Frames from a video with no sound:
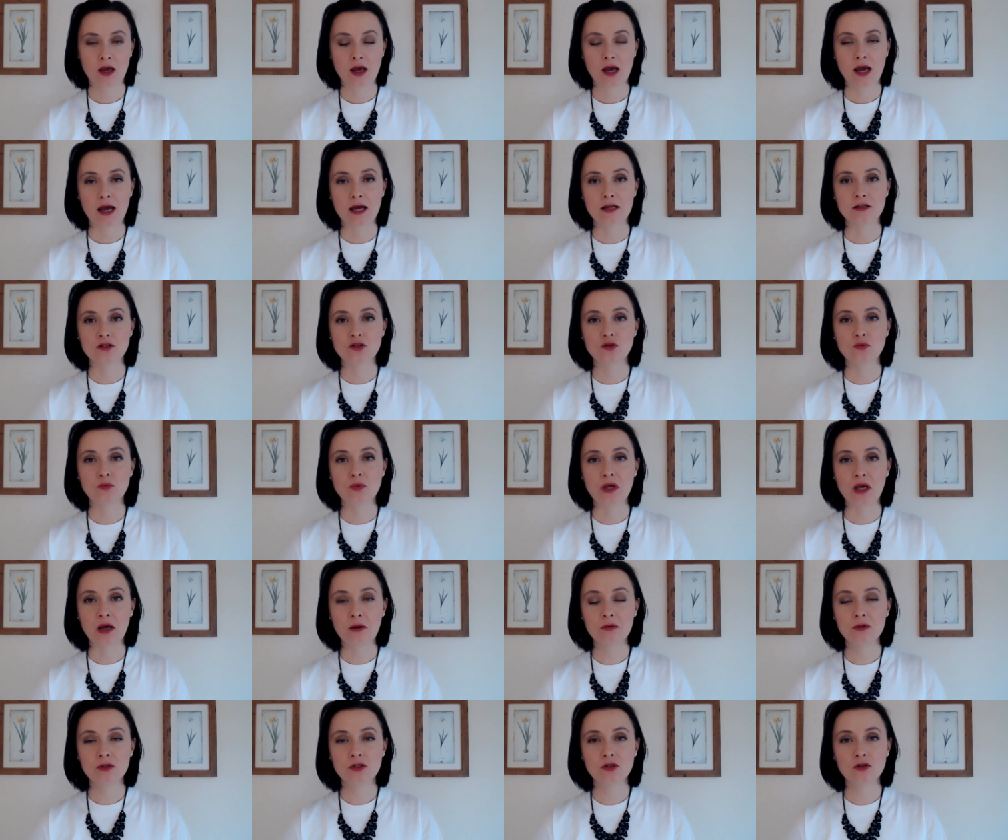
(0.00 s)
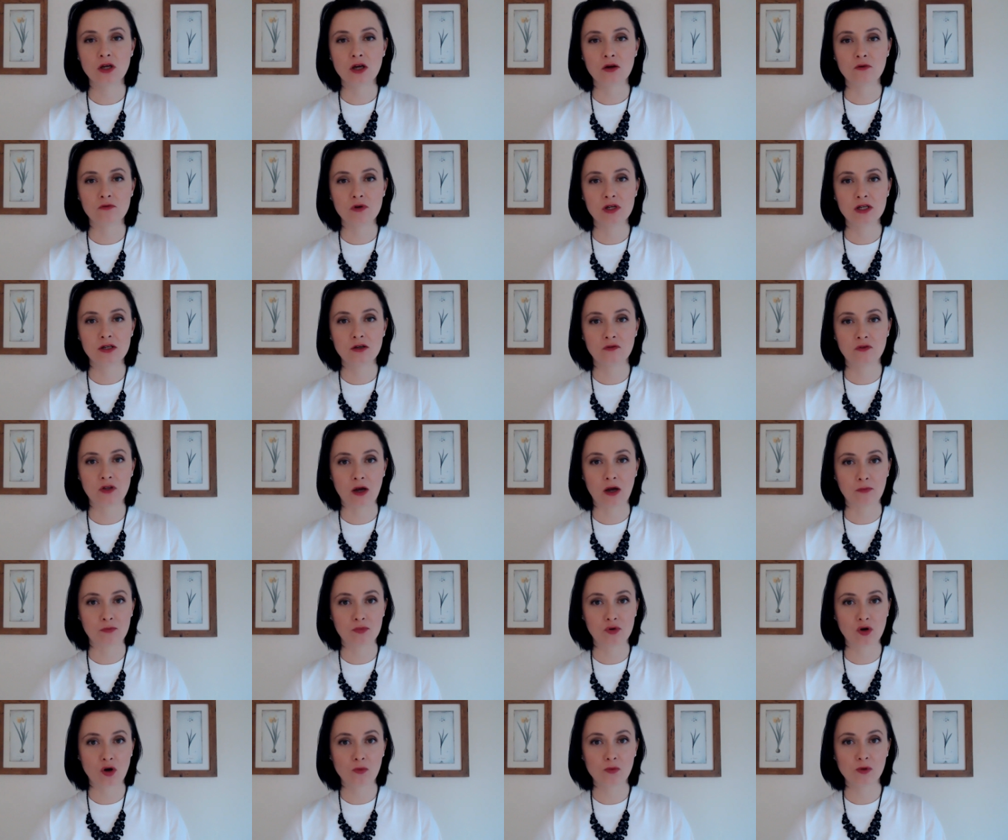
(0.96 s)
And to be able to get rid of that
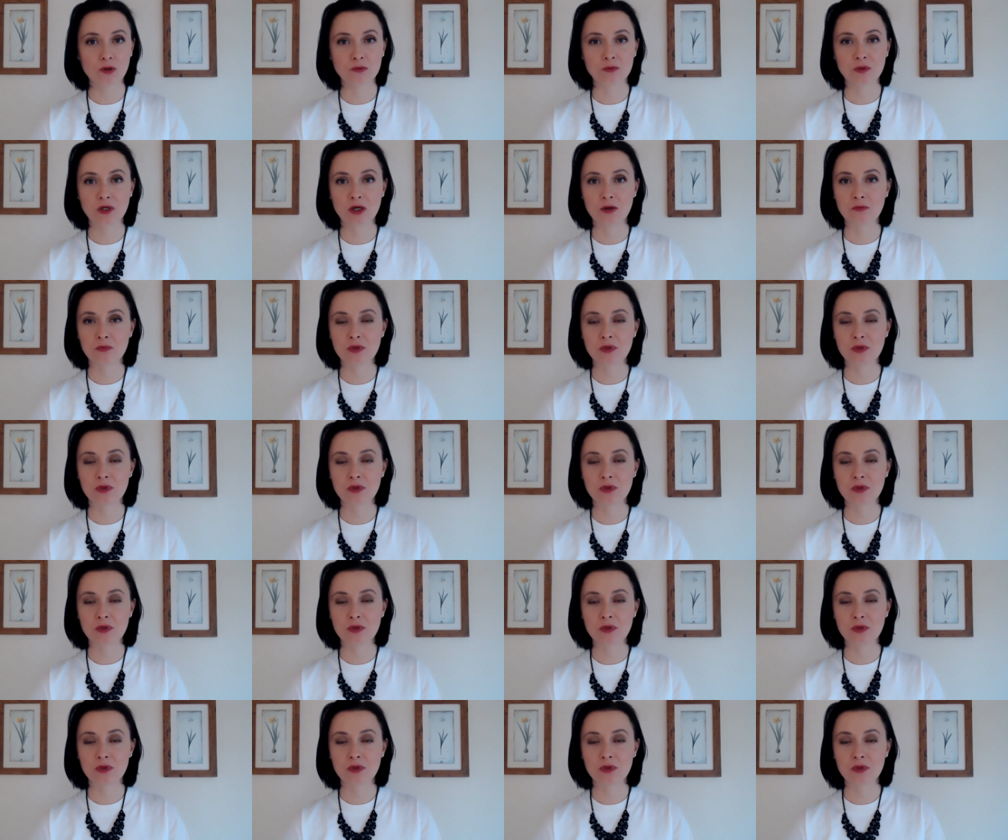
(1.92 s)
problem can